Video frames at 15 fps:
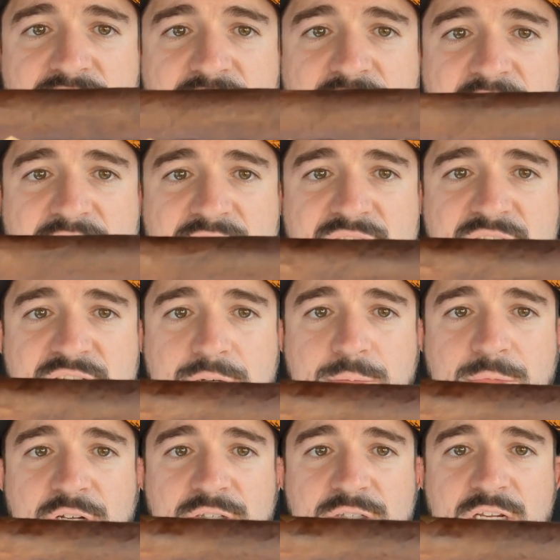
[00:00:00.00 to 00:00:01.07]
You can see them
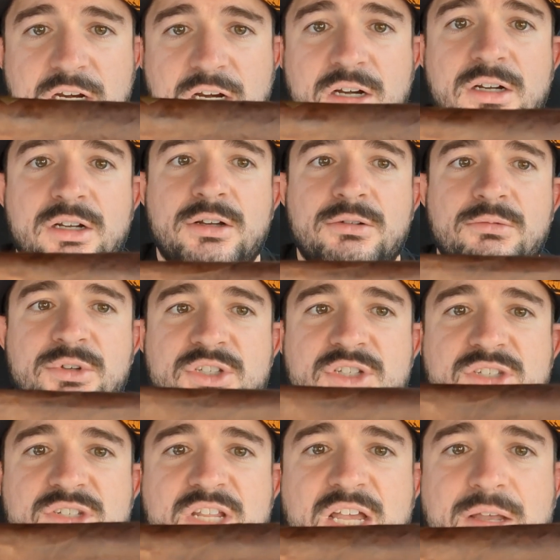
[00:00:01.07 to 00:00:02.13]
on there, which
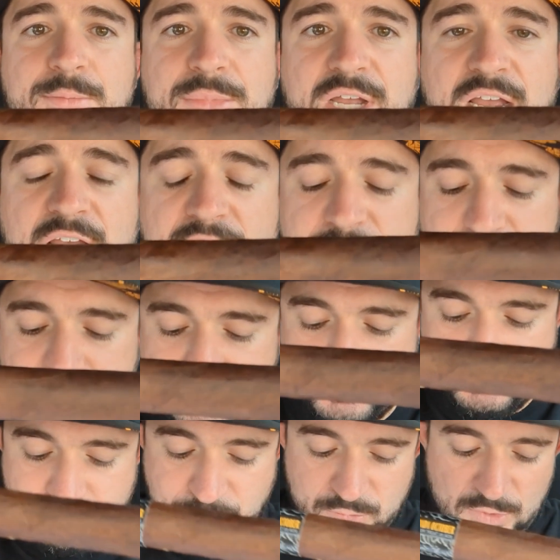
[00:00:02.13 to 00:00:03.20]
is not bad.
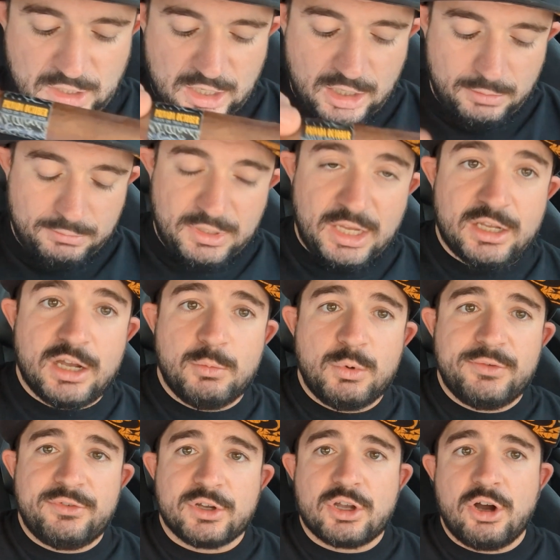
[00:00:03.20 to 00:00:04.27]
They come
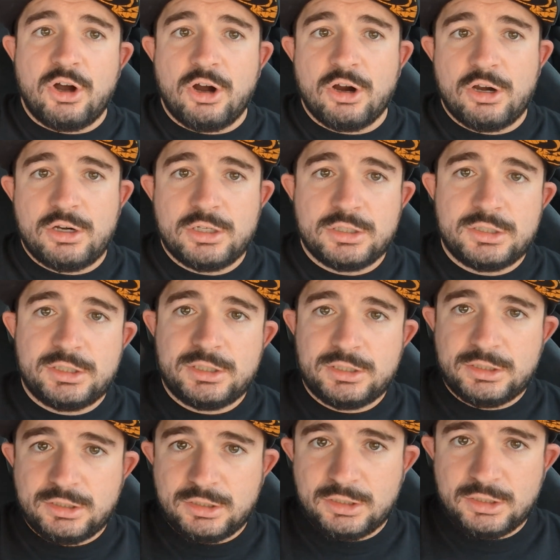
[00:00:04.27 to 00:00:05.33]
with a card
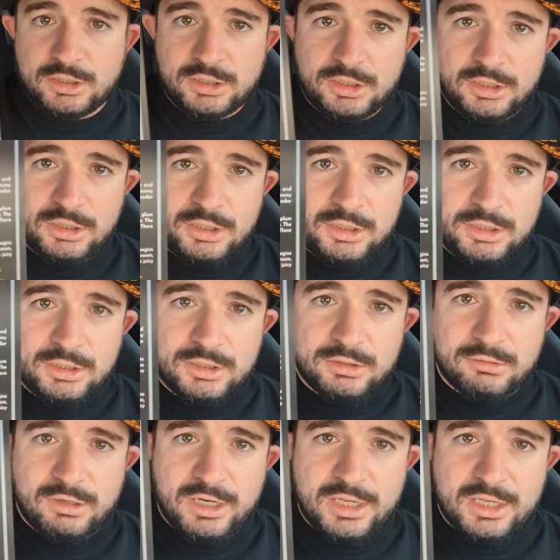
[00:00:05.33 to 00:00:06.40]

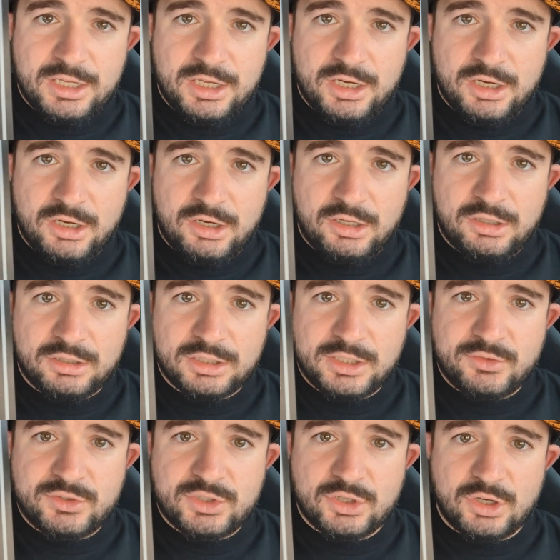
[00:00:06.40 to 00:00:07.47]
right here.
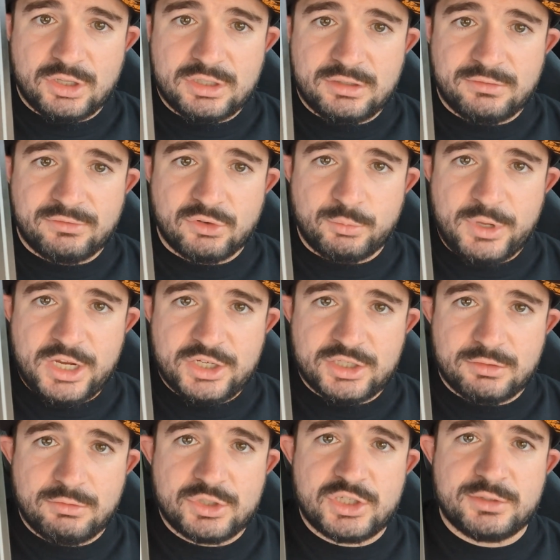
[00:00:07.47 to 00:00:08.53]
Gives you all the
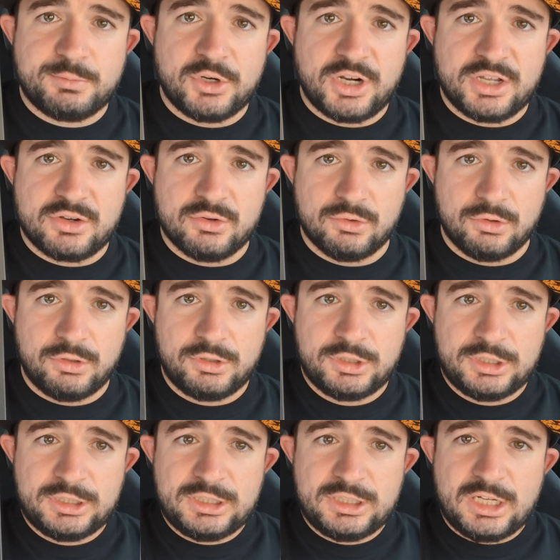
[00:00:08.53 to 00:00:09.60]
information, which is pretty cool.
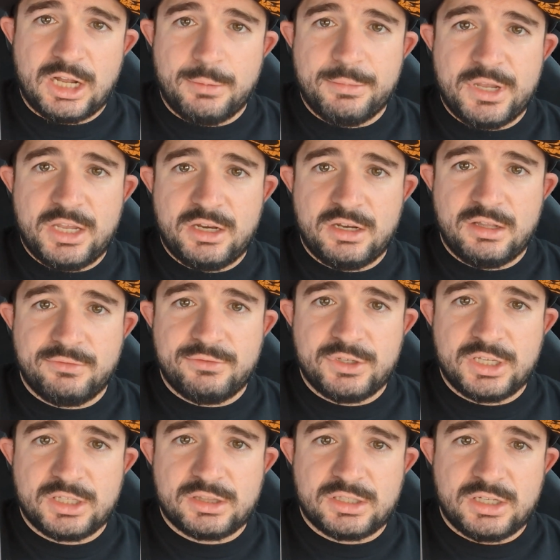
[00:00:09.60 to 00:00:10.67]
I mean, if you
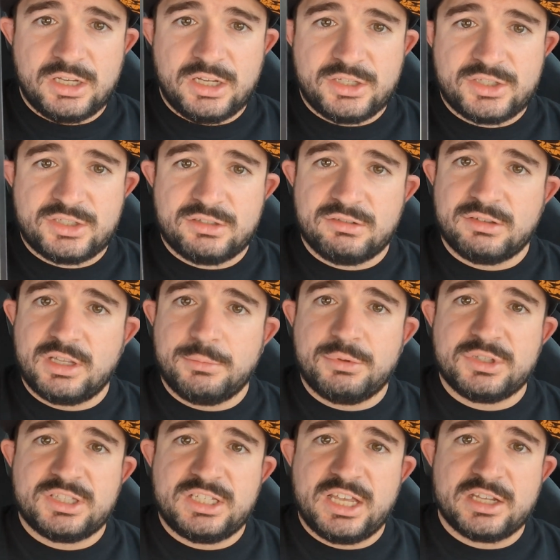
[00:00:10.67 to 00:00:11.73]
get this, they
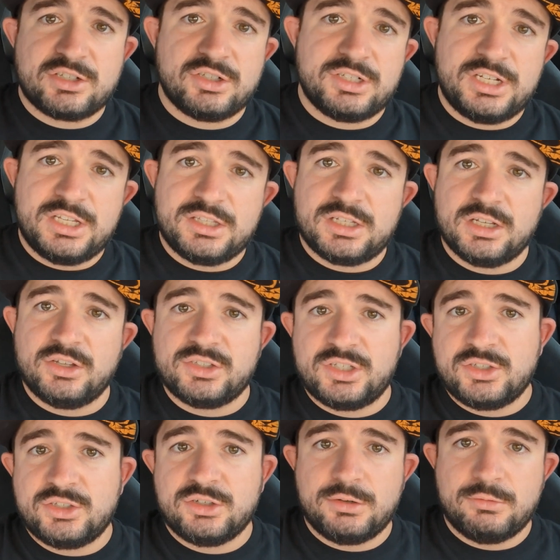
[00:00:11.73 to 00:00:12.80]
put the extra details
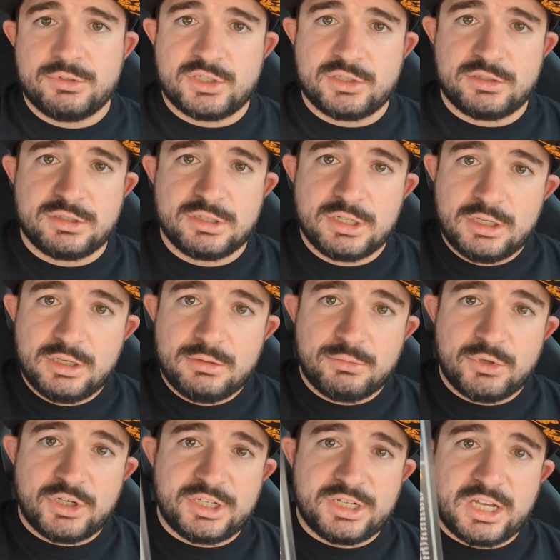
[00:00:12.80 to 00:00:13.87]
into it, which is
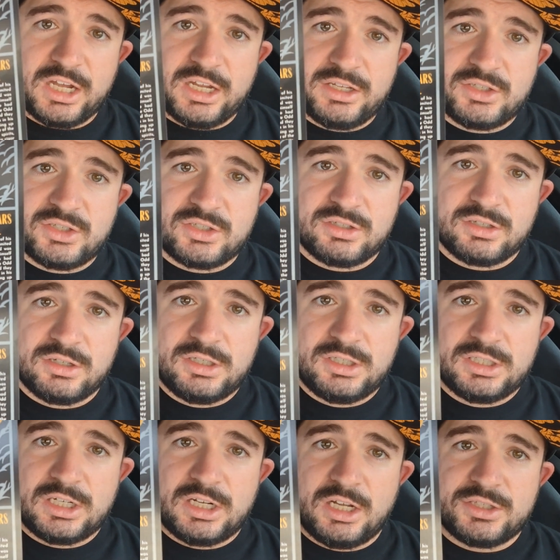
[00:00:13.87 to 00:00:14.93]
pretty nice.
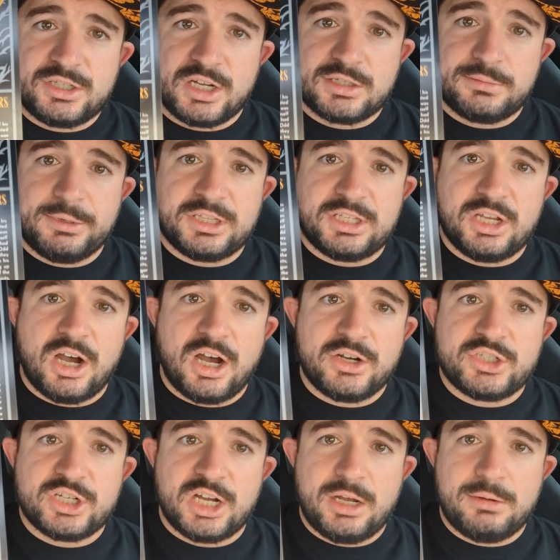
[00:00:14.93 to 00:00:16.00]
It talks about the
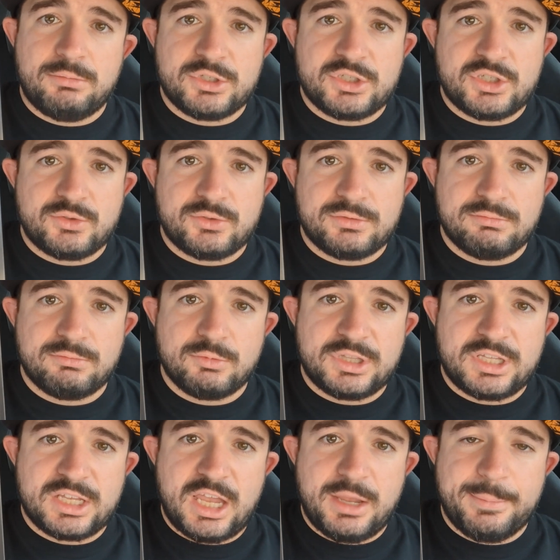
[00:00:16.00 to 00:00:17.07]
odd job, which is what
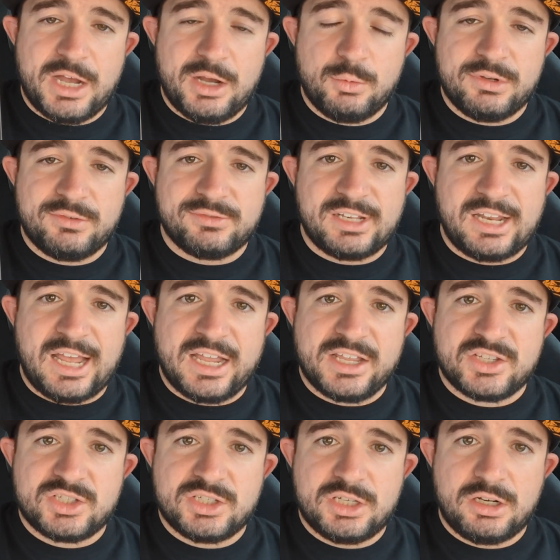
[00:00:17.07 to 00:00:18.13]
they came out with
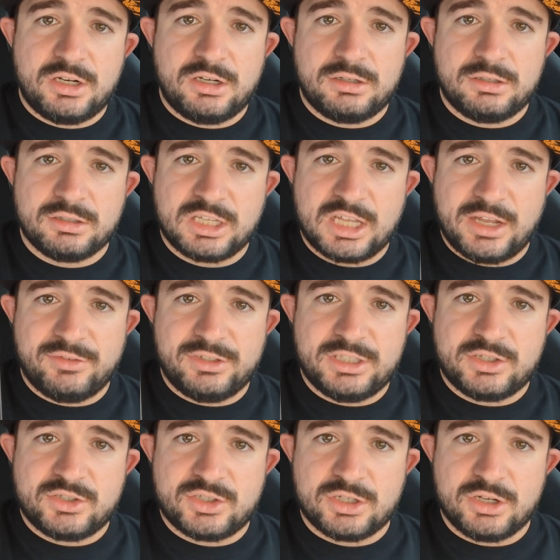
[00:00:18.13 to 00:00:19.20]
last year.
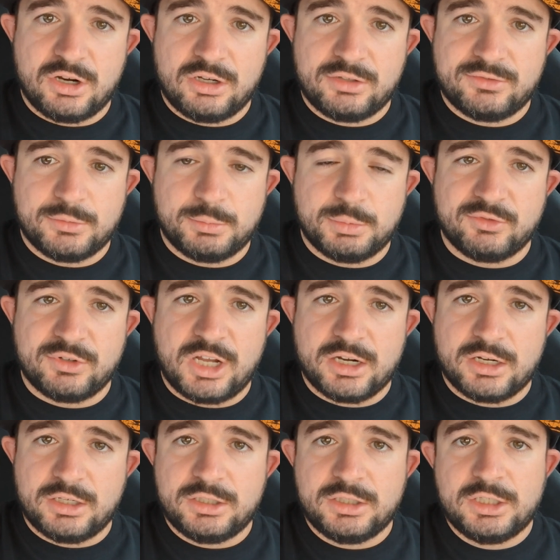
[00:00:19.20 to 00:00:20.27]
Cavalier Cigars for
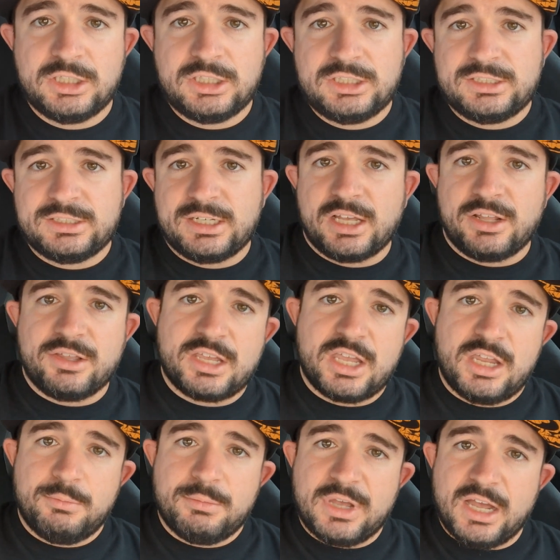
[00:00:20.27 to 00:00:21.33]
Privada. Now they
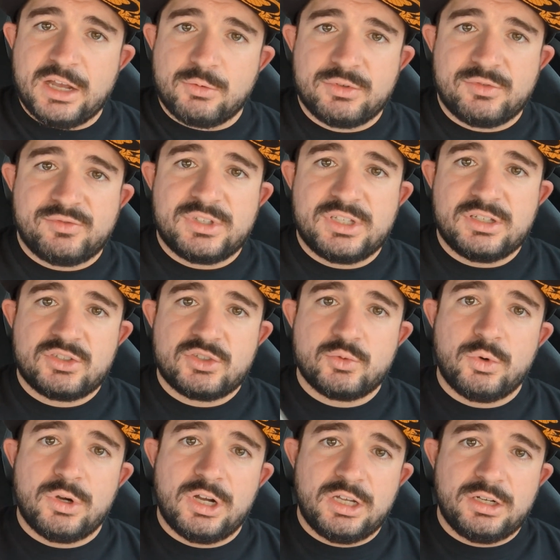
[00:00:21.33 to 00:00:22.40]
came back with this
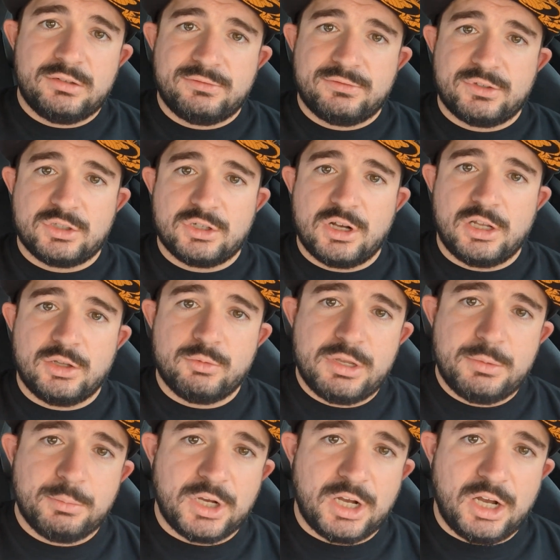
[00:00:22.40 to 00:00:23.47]
one for their
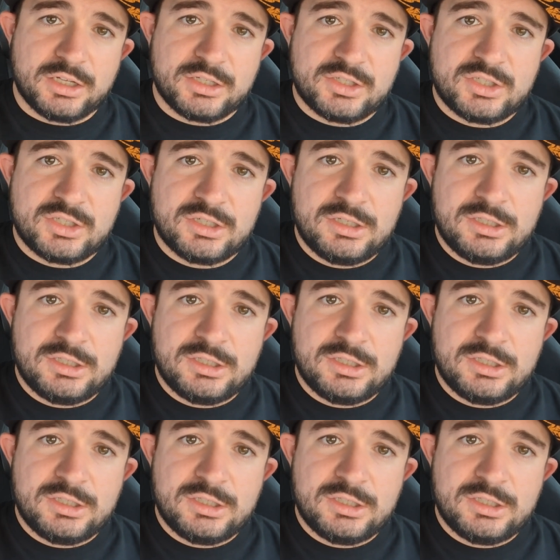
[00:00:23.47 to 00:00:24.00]
Halloween box.